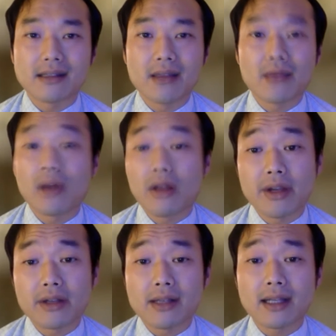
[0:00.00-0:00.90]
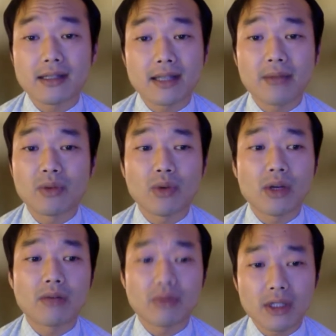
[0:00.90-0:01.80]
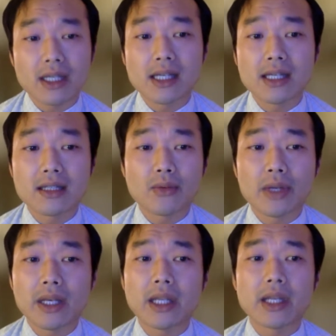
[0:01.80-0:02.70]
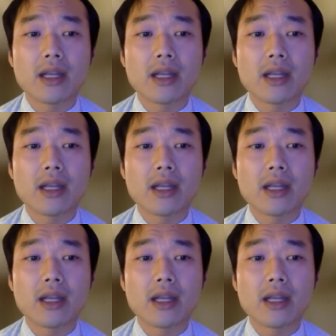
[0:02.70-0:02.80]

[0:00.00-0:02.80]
They won on their second time and we're really in it to win it.